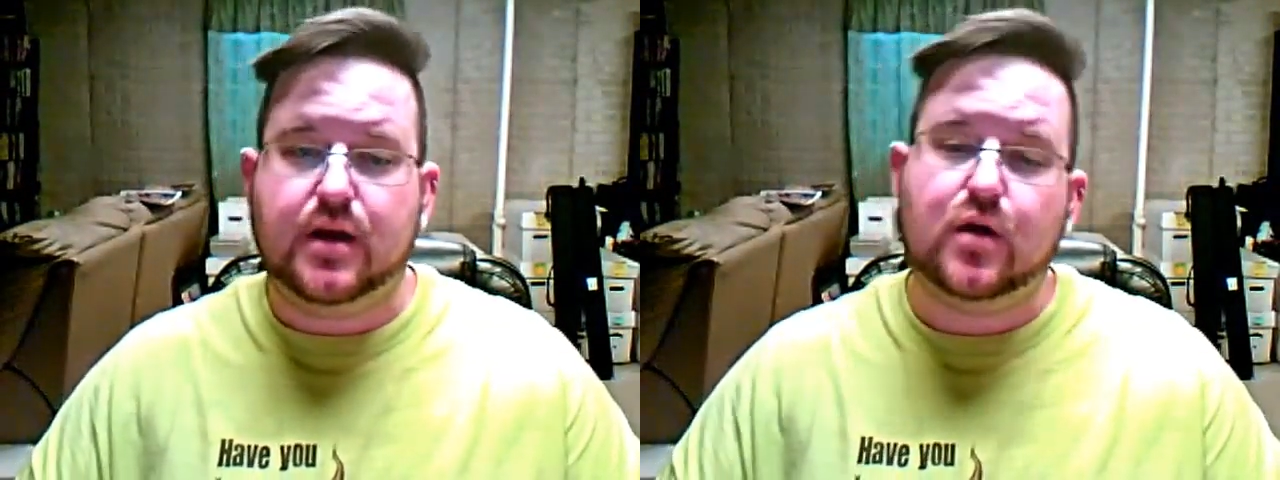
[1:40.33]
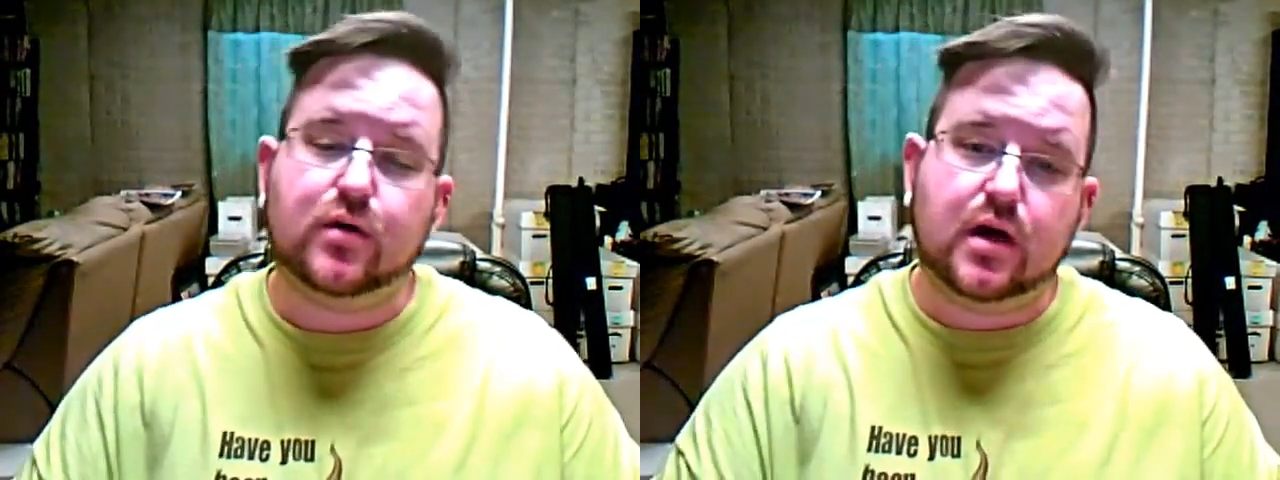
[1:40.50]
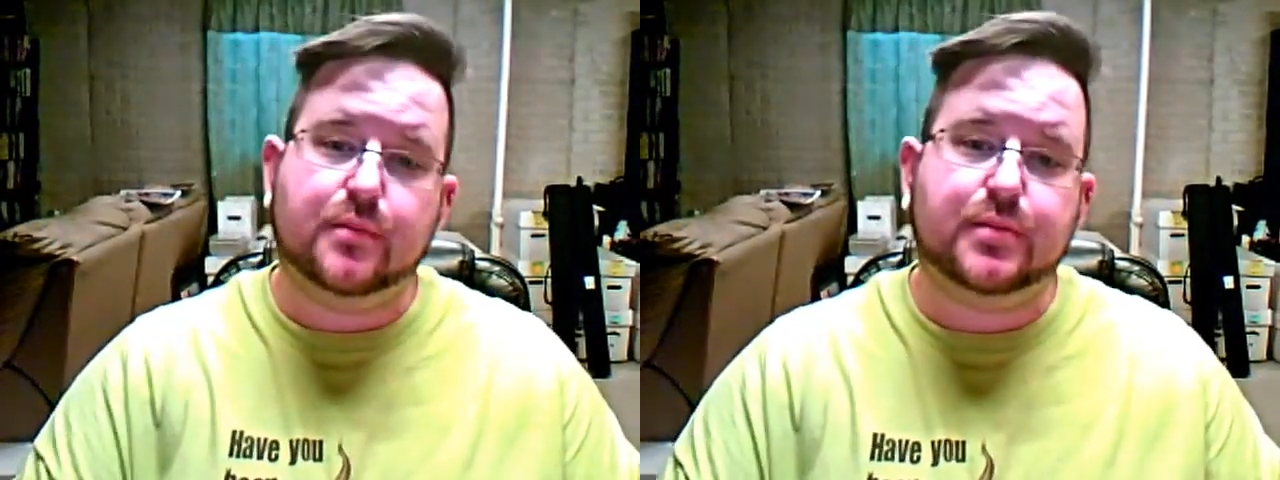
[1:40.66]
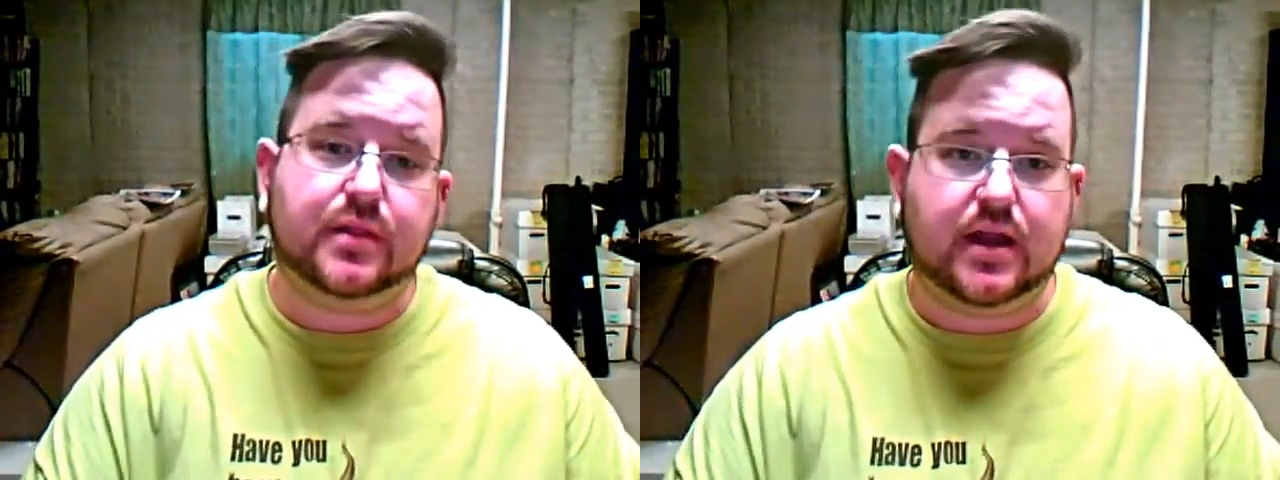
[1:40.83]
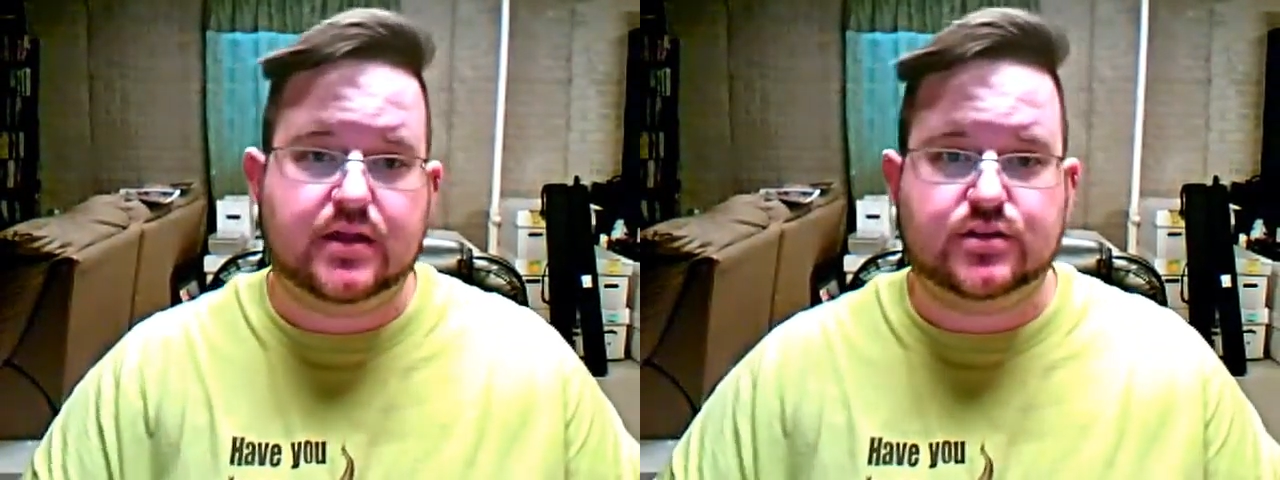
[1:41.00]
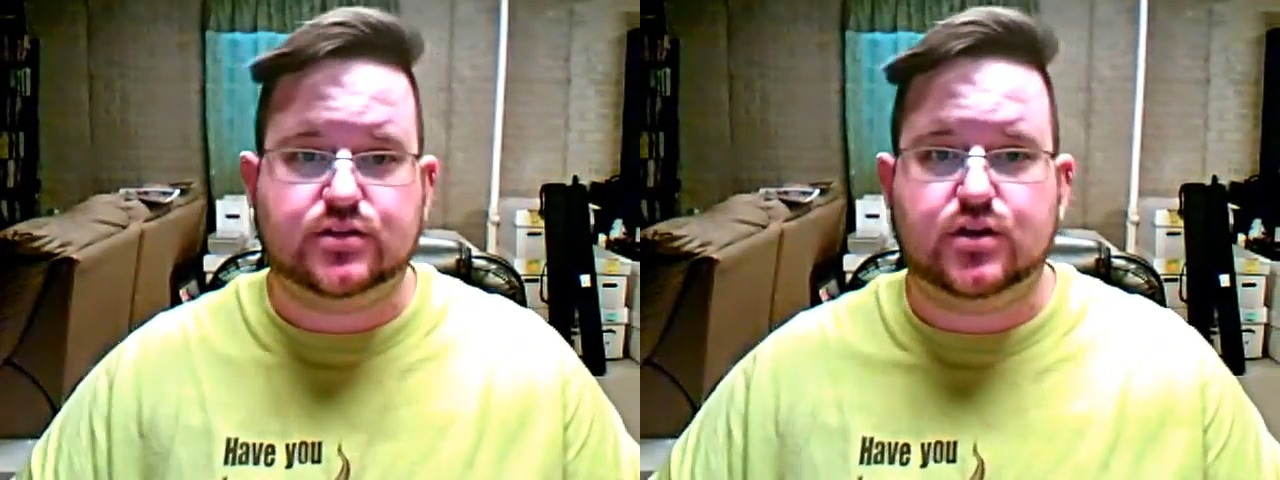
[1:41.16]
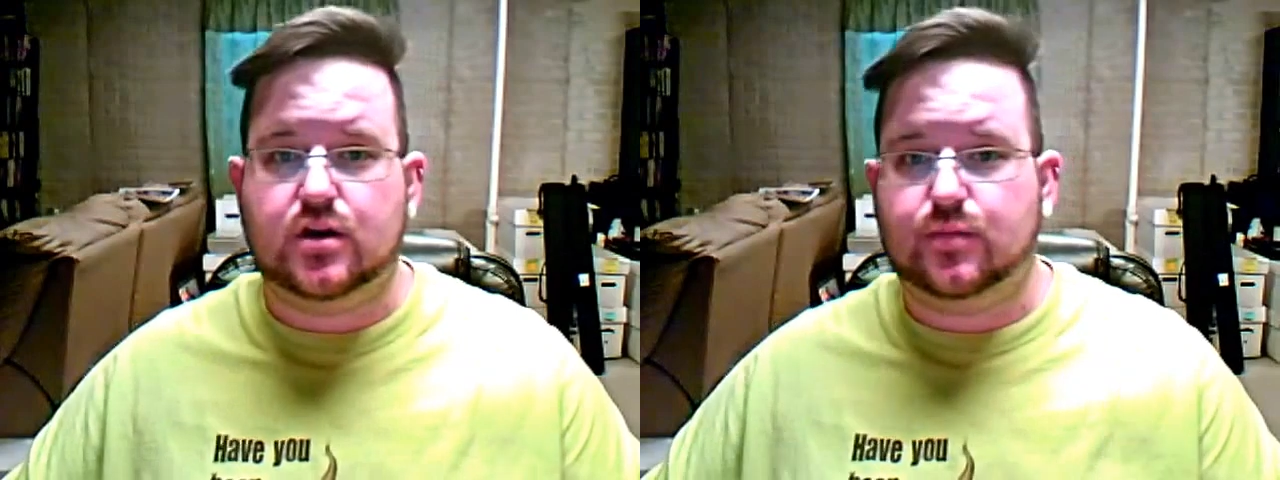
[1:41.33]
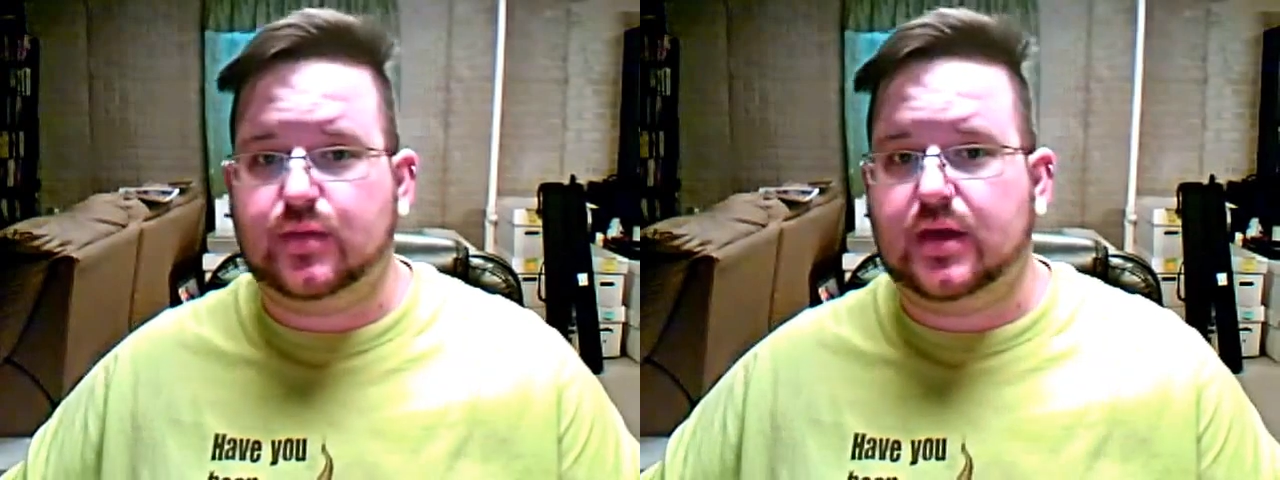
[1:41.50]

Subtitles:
my own company that I started.